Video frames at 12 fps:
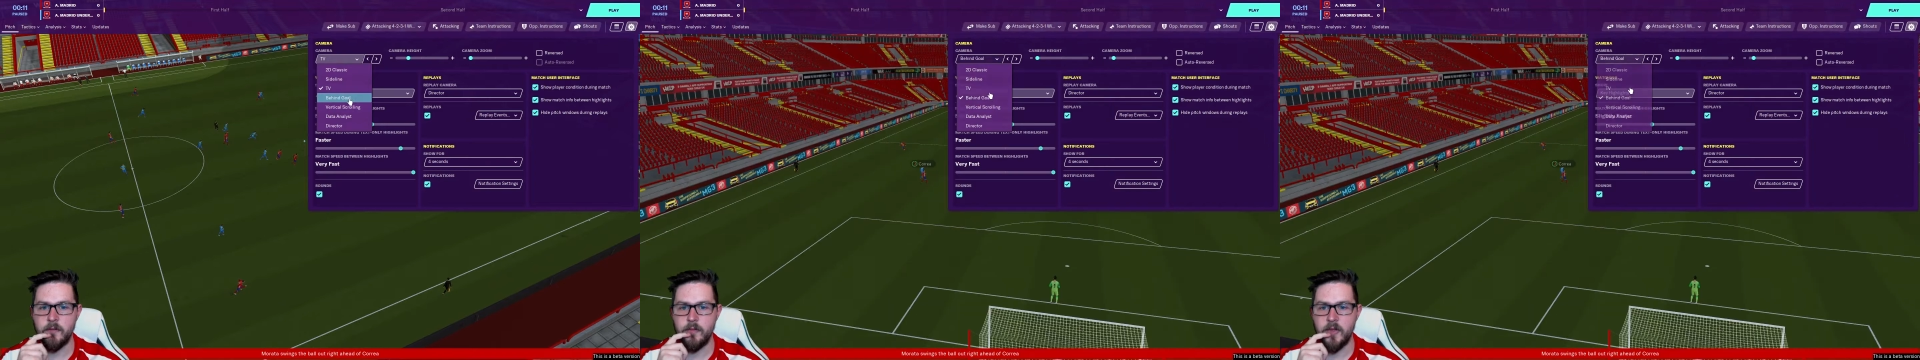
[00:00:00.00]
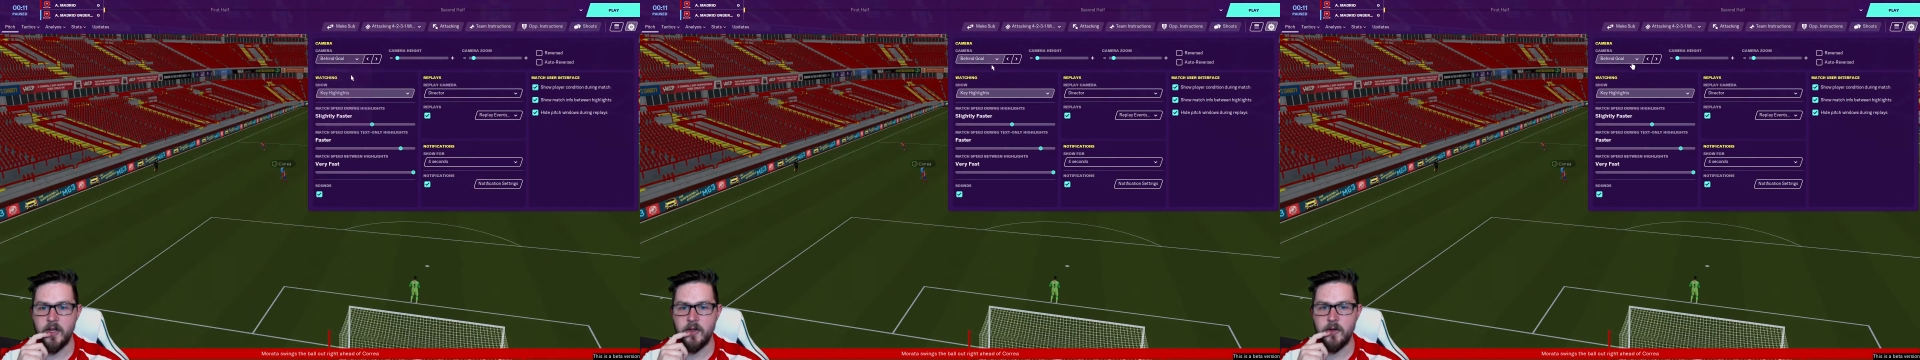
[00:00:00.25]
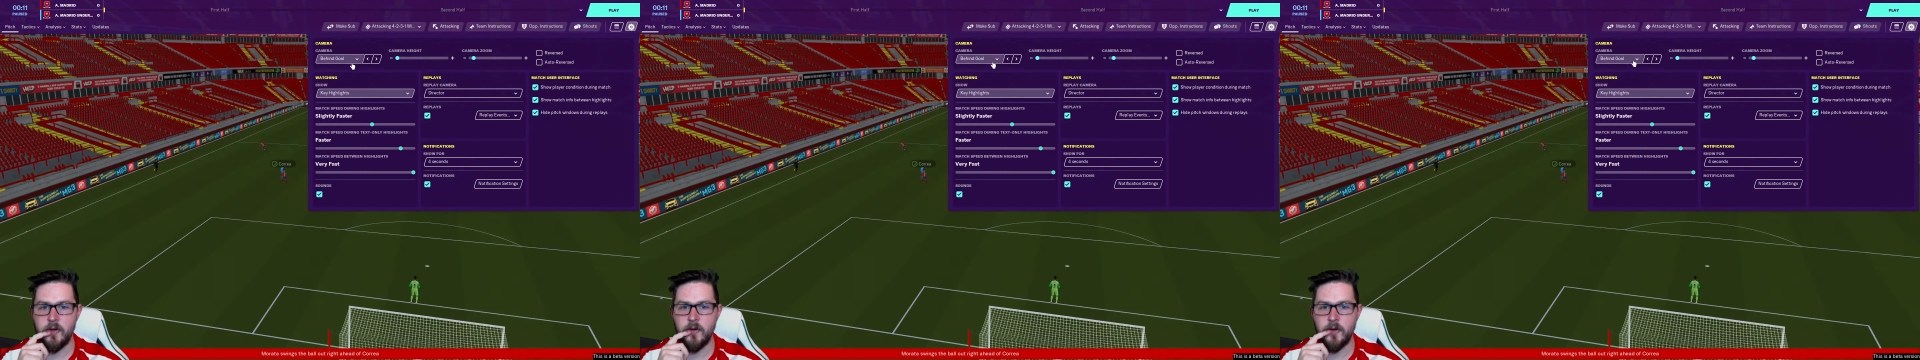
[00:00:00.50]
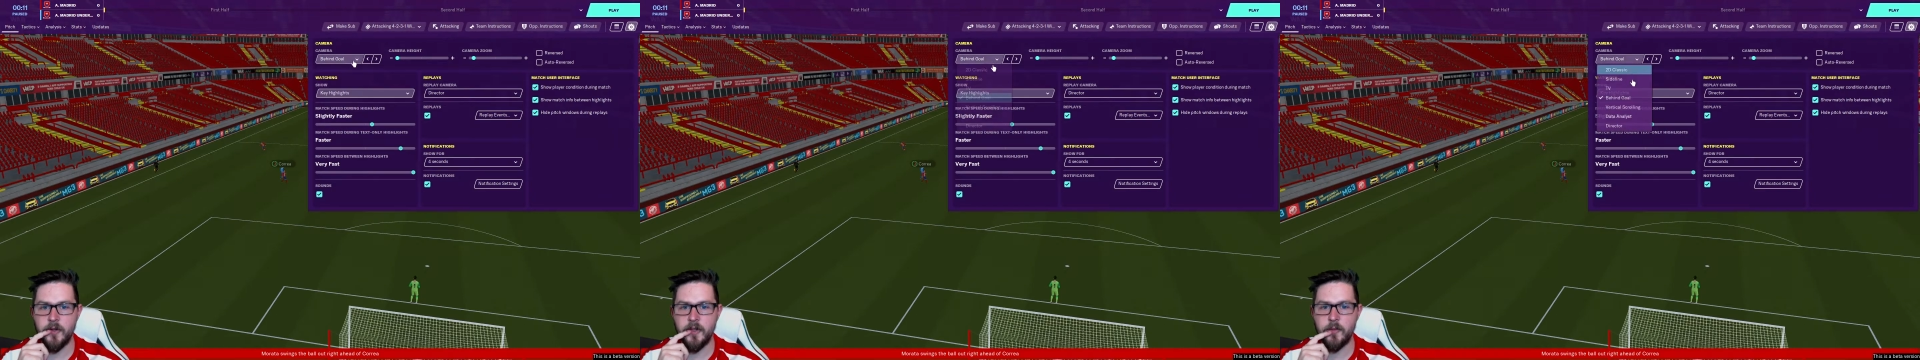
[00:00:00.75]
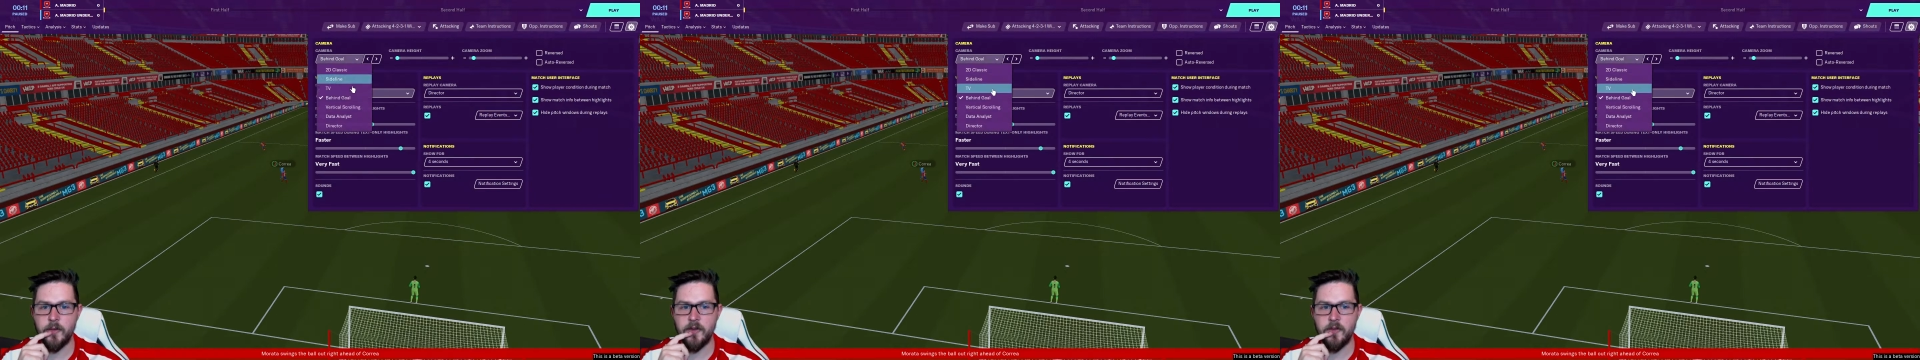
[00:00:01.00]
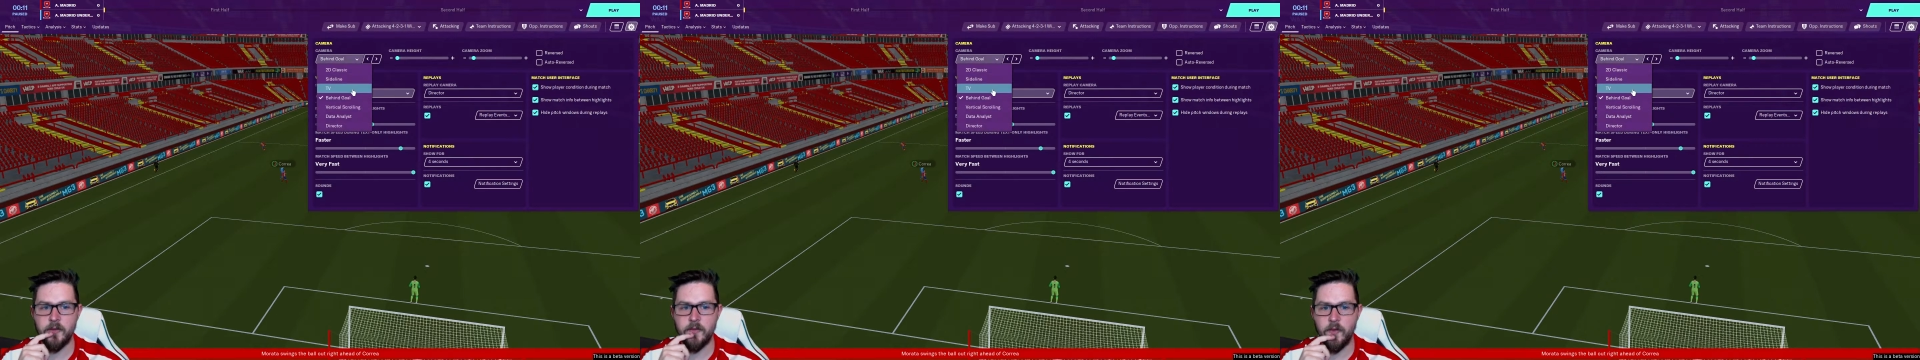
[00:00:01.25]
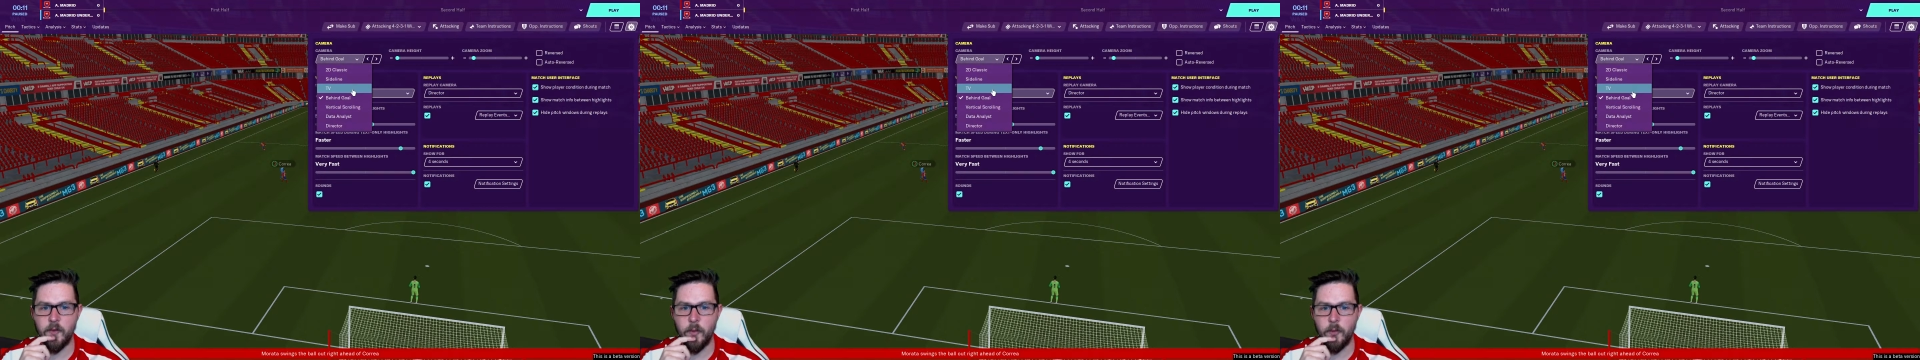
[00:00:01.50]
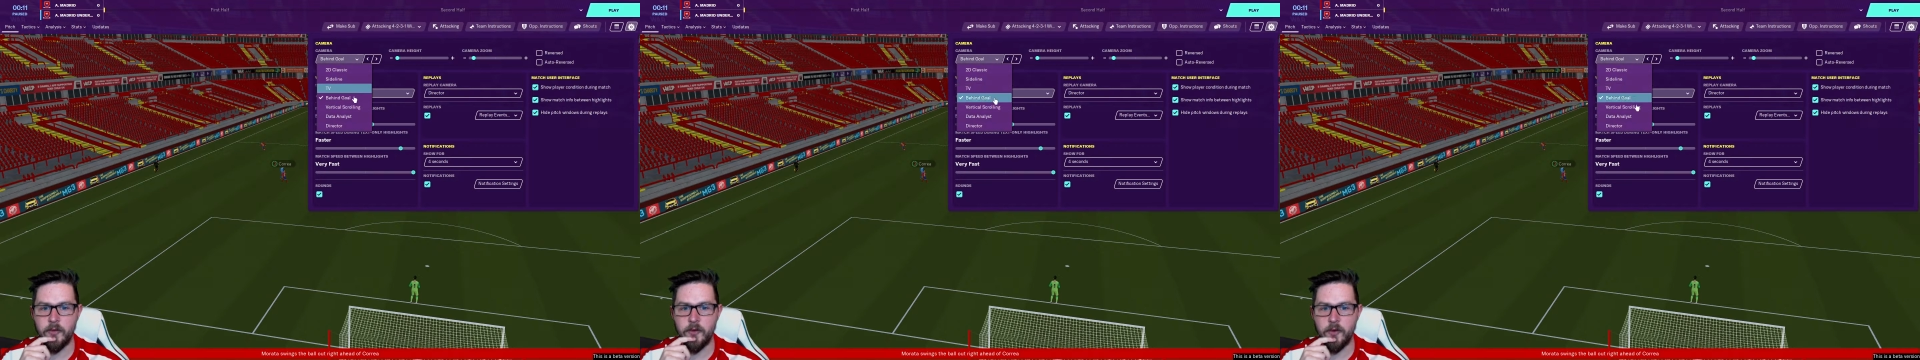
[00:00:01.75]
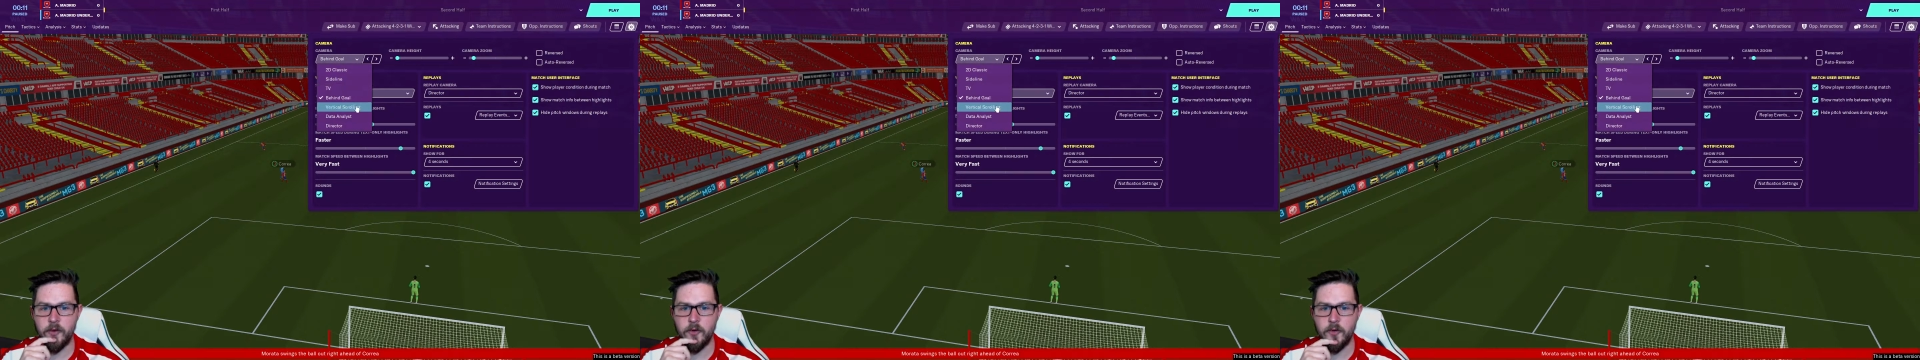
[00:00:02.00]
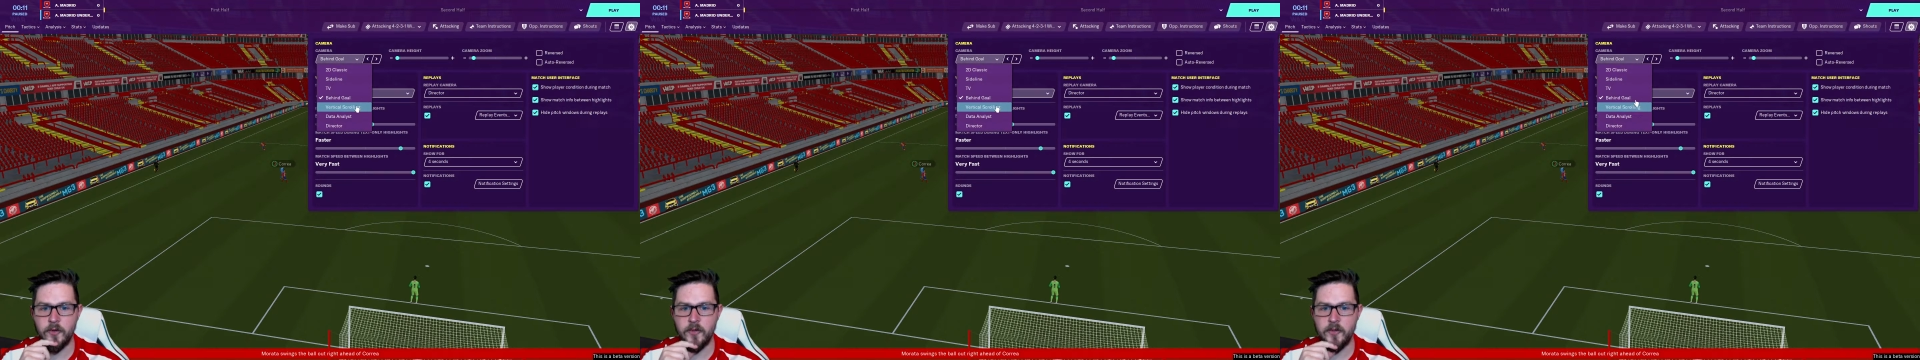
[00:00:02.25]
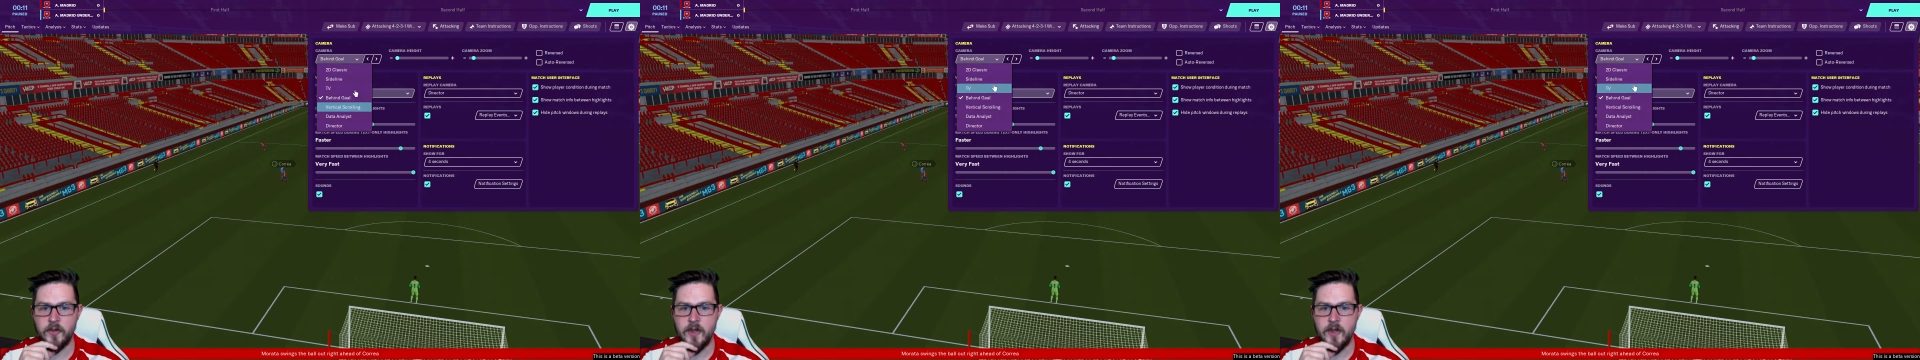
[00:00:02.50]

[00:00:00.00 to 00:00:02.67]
Behind goal? No, that's when I, for when we score goals.